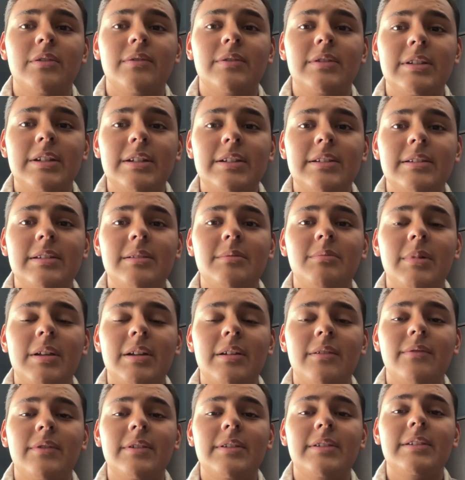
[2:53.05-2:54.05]
of citizen
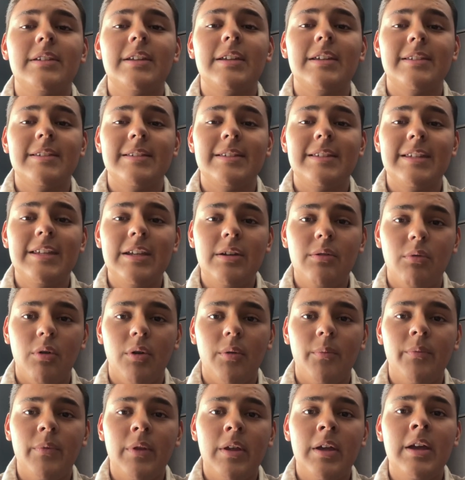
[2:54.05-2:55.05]
benefits is equal.